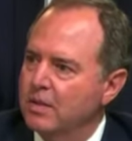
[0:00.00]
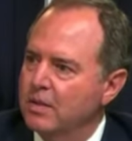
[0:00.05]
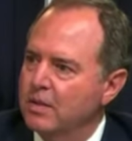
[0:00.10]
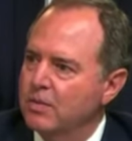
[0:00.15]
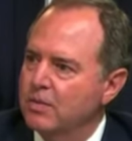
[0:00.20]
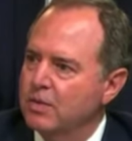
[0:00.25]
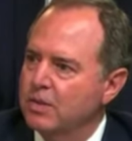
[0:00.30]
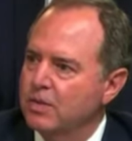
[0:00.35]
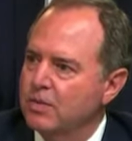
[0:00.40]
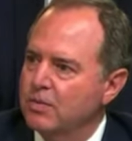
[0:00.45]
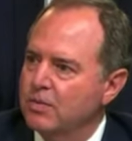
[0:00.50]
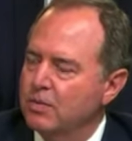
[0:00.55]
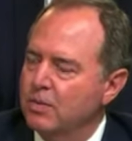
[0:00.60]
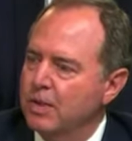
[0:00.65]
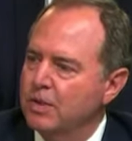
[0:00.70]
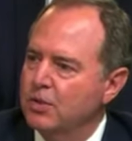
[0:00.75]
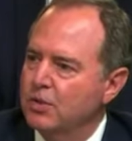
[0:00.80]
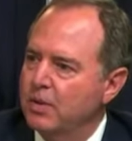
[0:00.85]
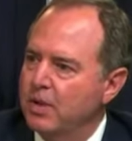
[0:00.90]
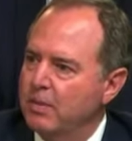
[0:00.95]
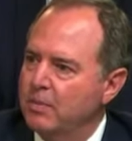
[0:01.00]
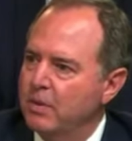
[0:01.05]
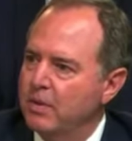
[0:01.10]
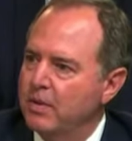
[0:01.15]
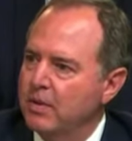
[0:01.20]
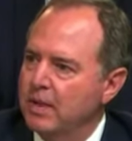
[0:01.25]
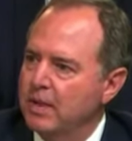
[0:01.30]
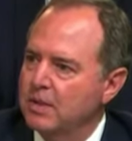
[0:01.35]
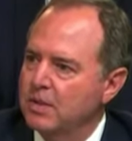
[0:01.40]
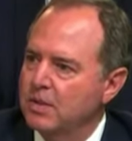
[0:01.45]
those racial
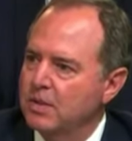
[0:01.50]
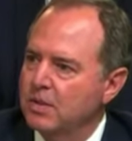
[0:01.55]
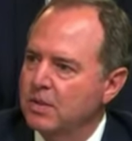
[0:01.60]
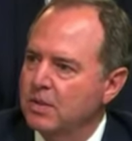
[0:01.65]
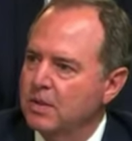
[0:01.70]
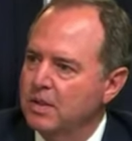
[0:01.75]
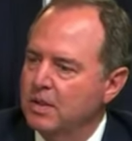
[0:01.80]
epithets.